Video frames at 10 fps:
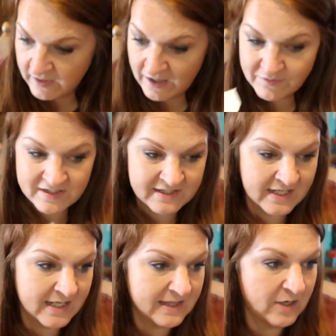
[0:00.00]
I was
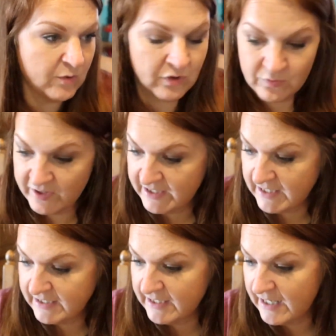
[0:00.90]
thinking they were
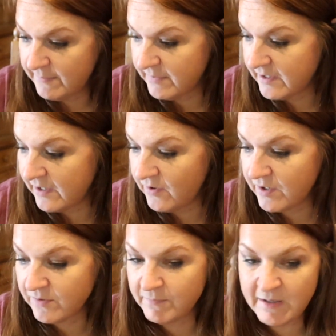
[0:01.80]
$3.99, but now I
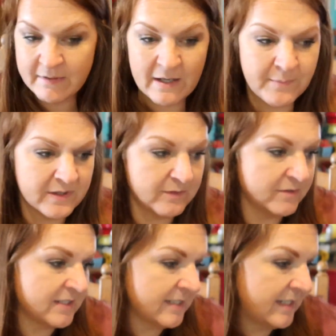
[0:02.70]
don't. Maybe I put the
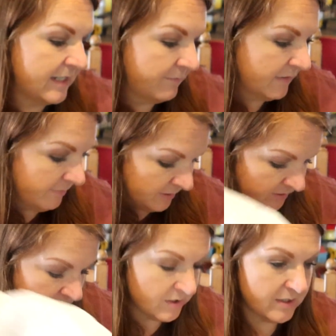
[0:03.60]
receipt in my
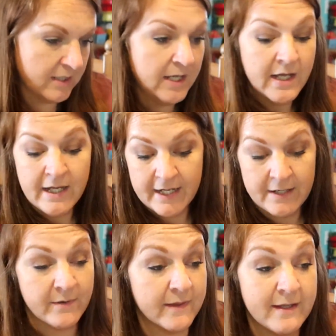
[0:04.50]
purse.
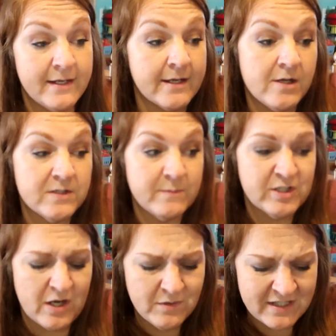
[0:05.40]
Anyway, they didn't cost
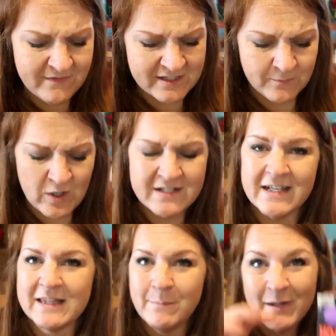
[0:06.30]
much. I was even surprised
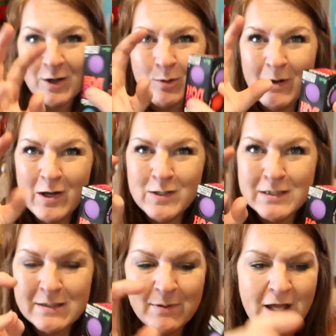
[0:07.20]
like the bigger balls
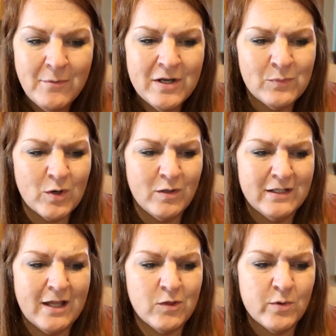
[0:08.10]
to play with were
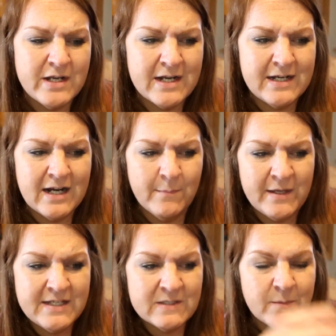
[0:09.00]
only like $3.99 a
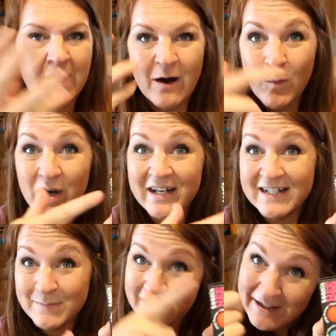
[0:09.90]
piece, but I wanted it
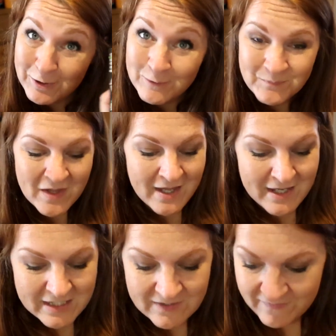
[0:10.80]
to be little
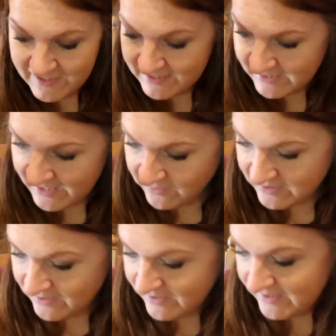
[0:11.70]
to fit in the
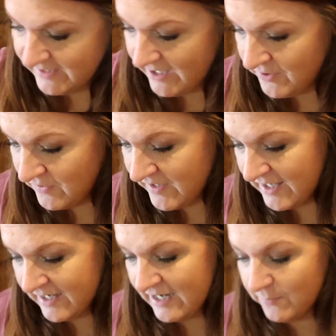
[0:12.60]
countdown. And then the other thing
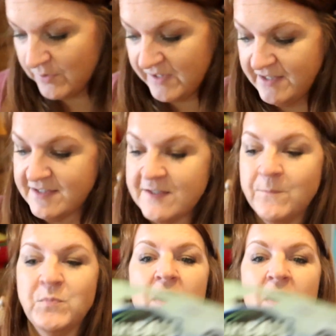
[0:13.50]
I got were these.